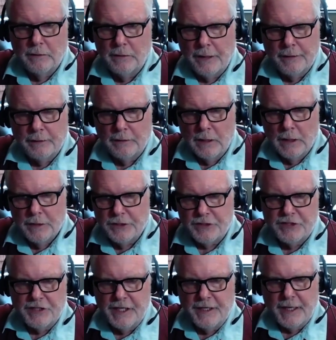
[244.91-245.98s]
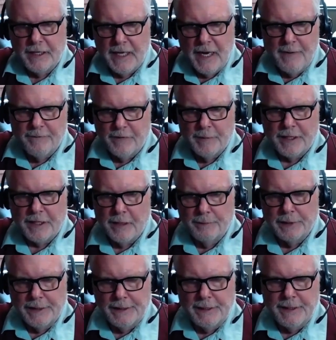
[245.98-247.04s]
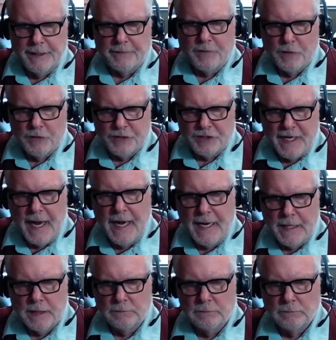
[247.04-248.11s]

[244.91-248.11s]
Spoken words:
to see that it came from a completely different state.